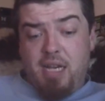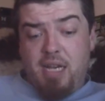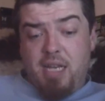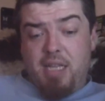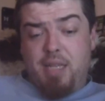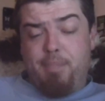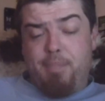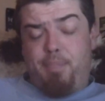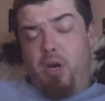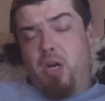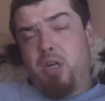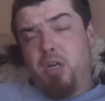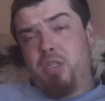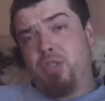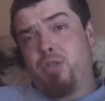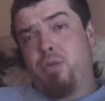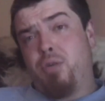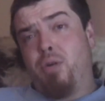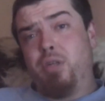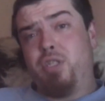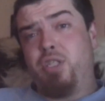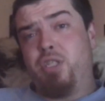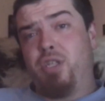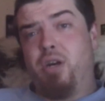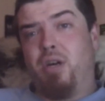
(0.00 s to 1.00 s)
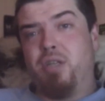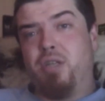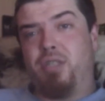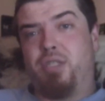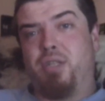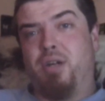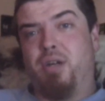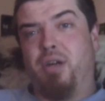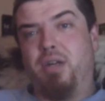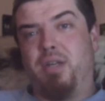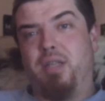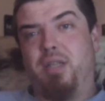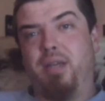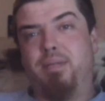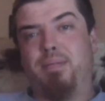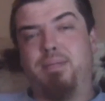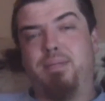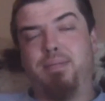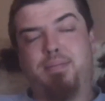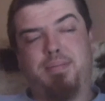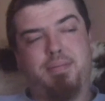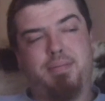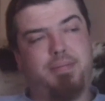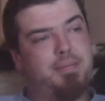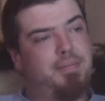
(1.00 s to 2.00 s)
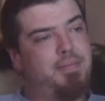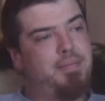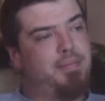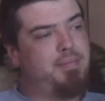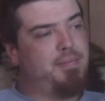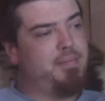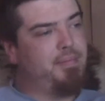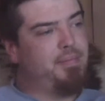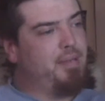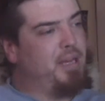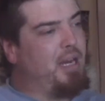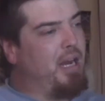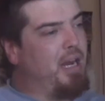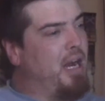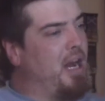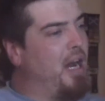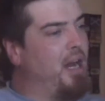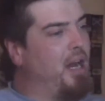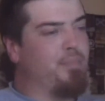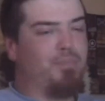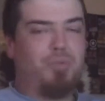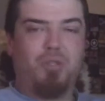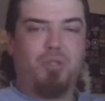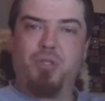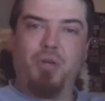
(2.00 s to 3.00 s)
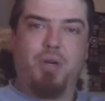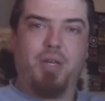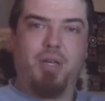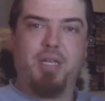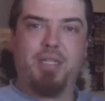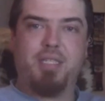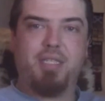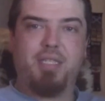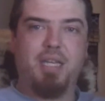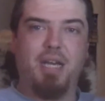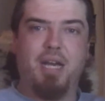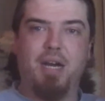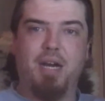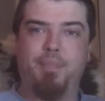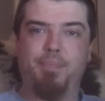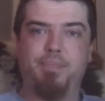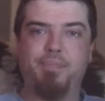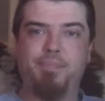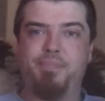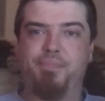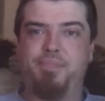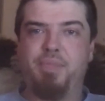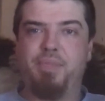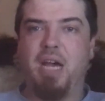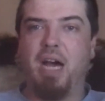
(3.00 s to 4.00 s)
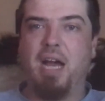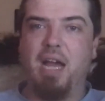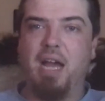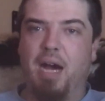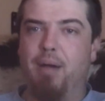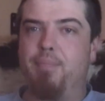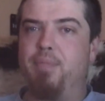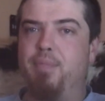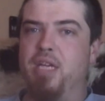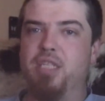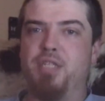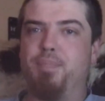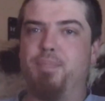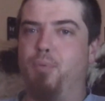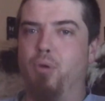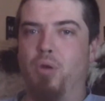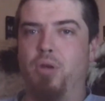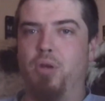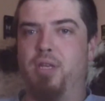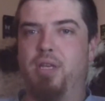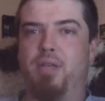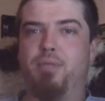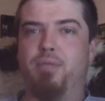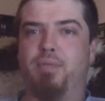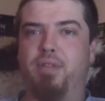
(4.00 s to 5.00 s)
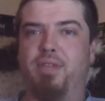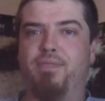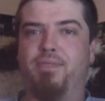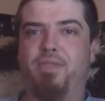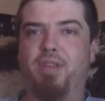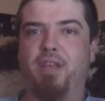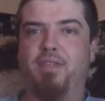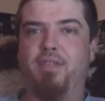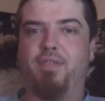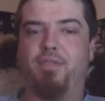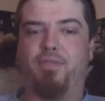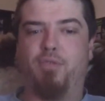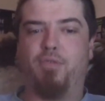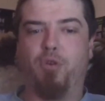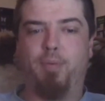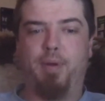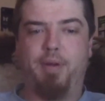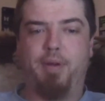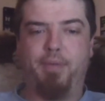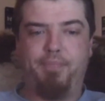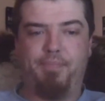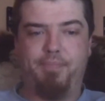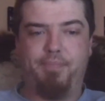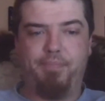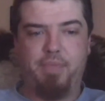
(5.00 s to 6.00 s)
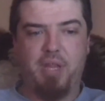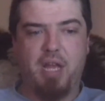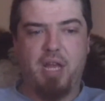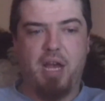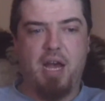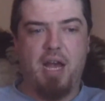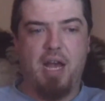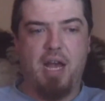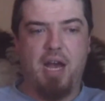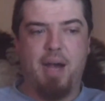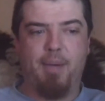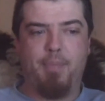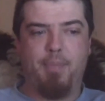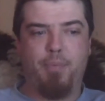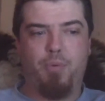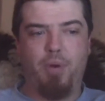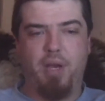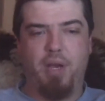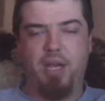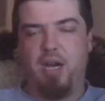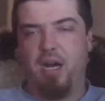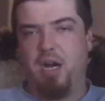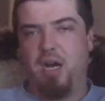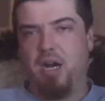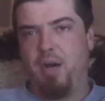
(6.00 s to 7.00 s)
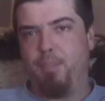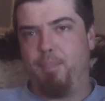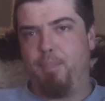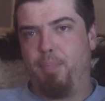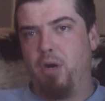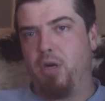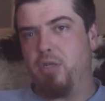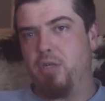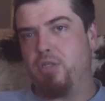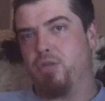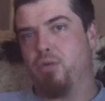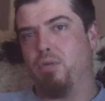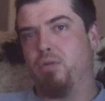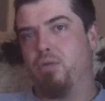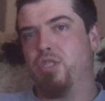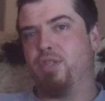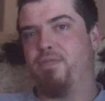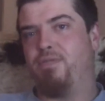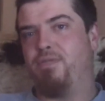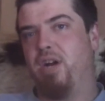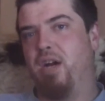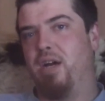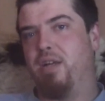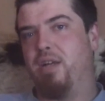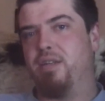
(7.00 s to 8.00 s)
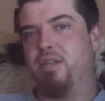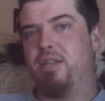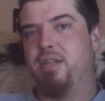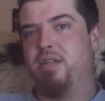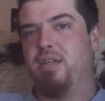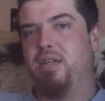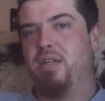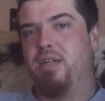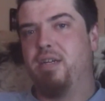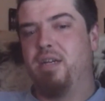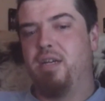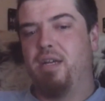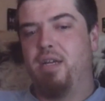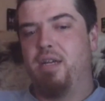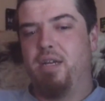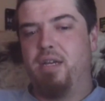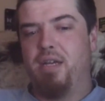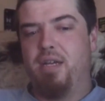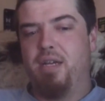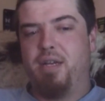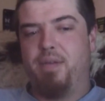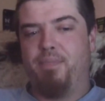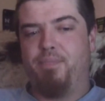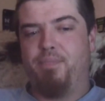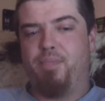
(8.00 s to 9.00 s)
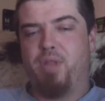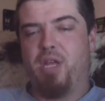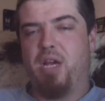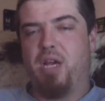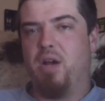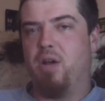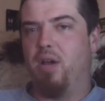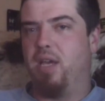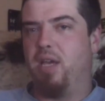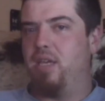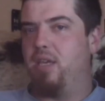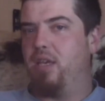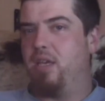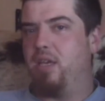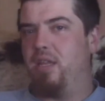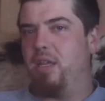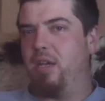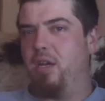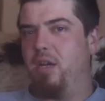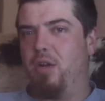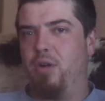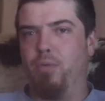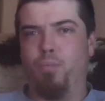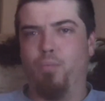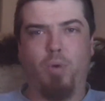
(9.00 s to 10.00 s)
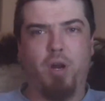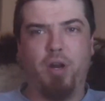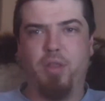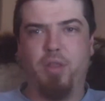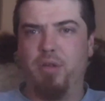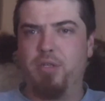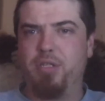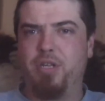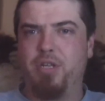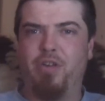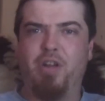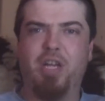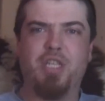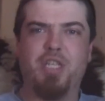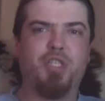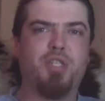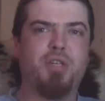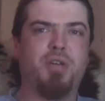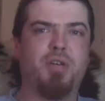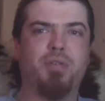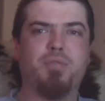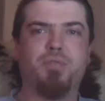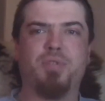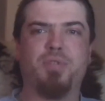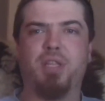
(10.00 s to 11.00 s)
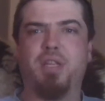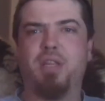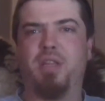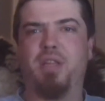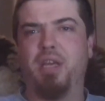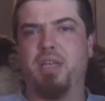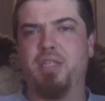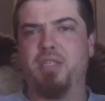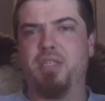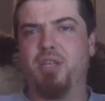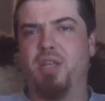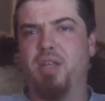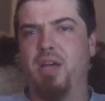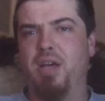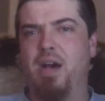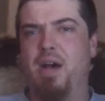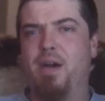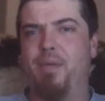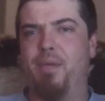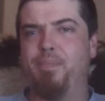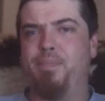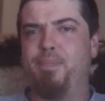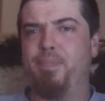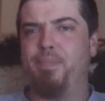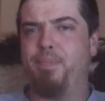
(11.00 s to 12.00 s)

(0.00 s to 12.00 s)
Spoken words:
The butterscotch custard, I'm sorry to say I am disappointed with the flavour from it. I am quite a butterscotch fan. I like their Werther's Originals and things like that.